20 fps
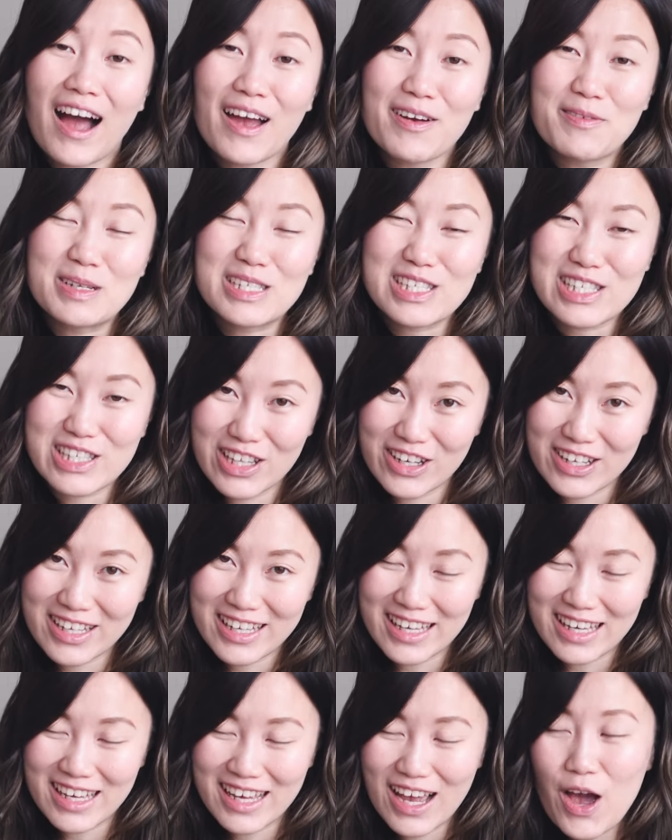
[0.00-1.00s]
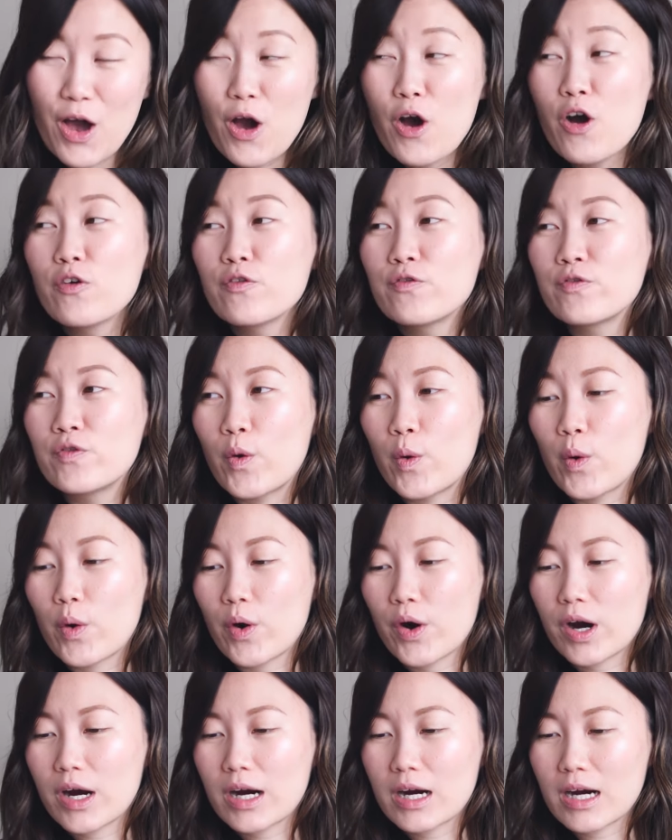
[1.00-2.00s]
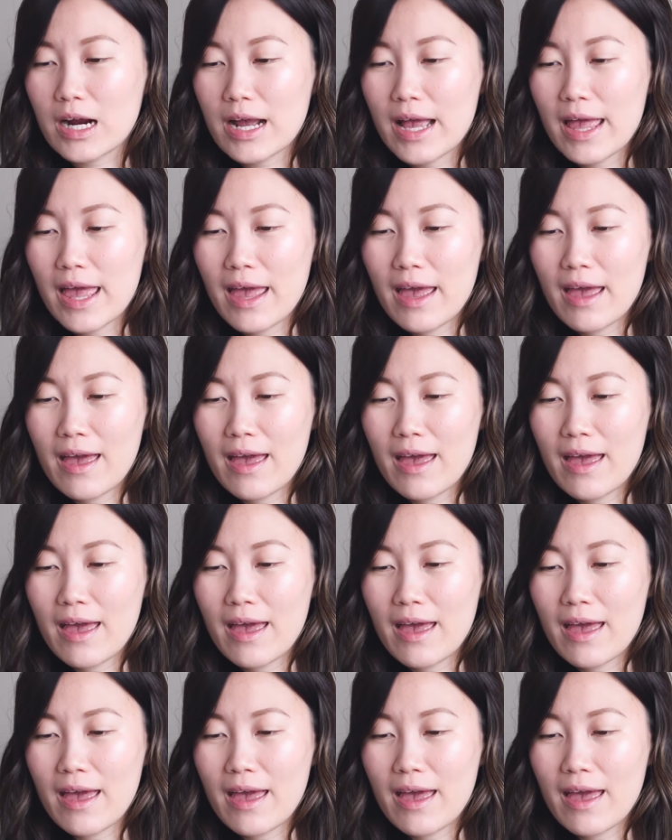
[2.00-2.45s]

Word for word: I was looking for